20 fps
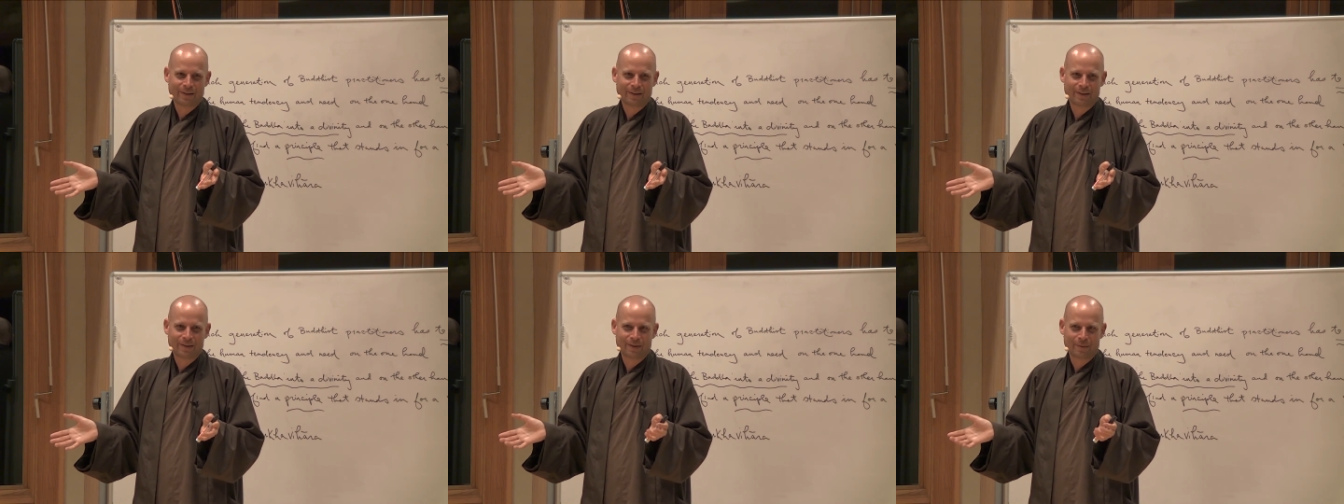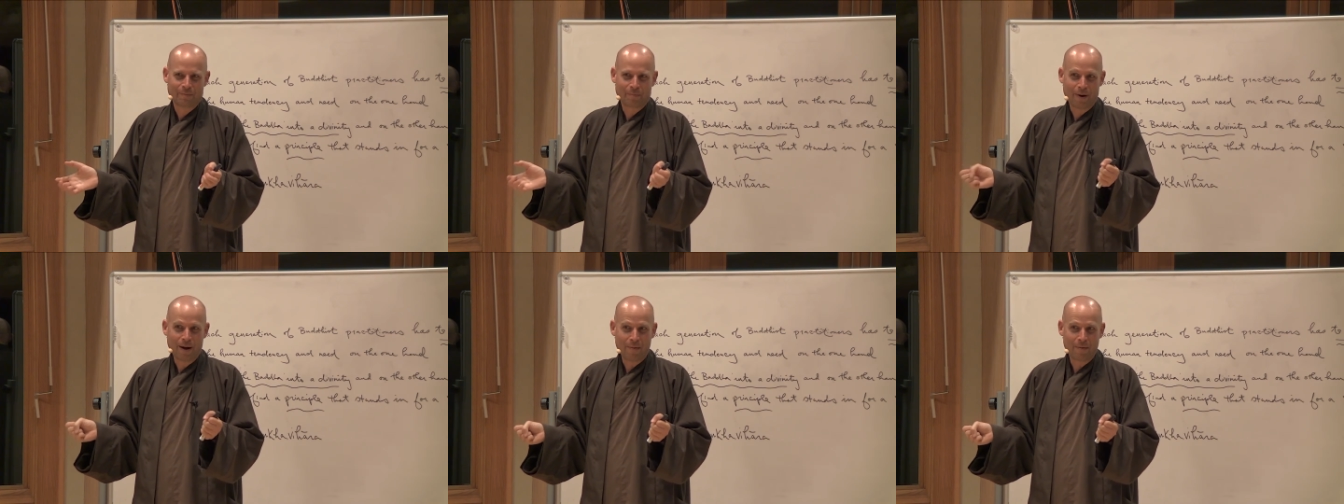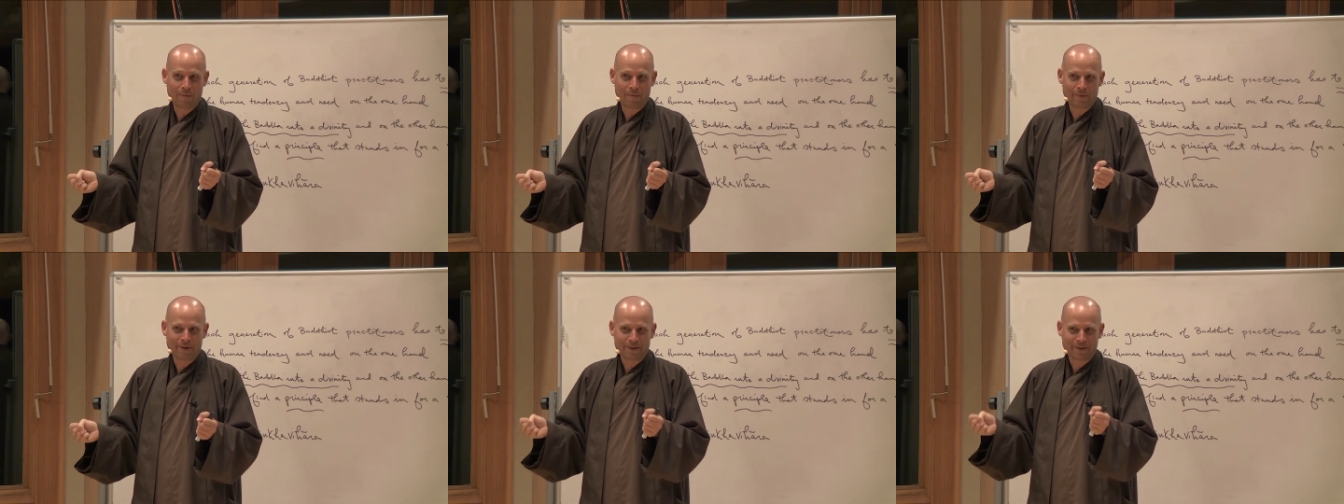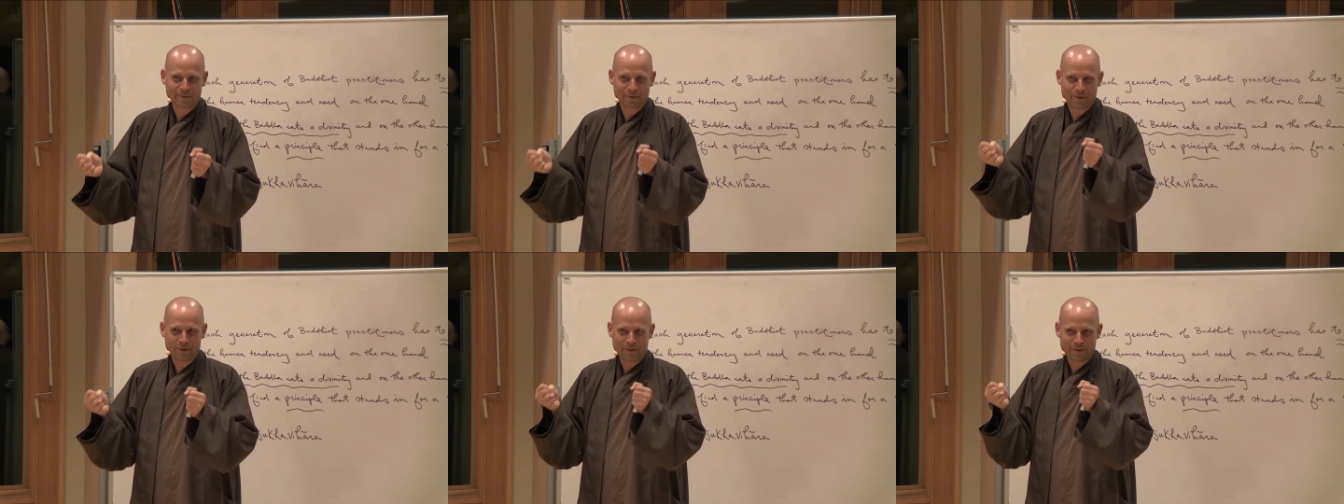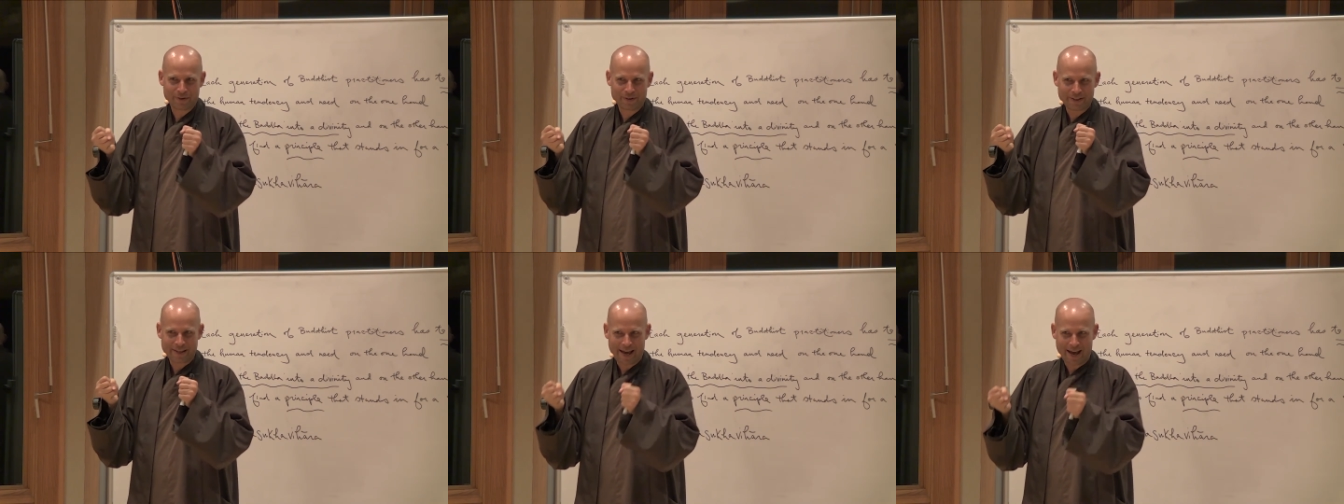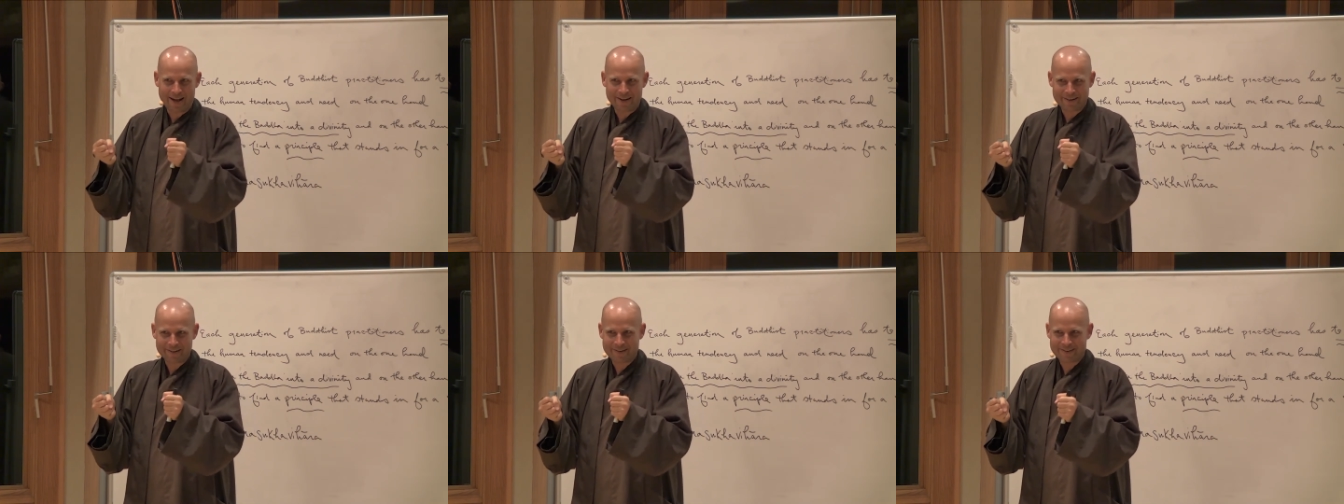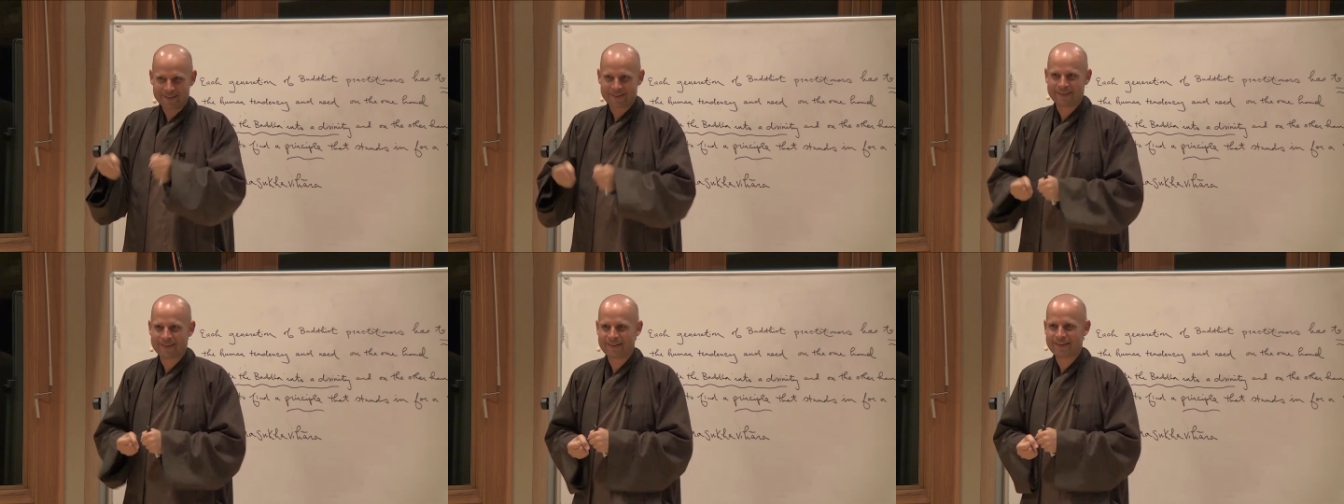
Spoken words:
The problem is when you're attached,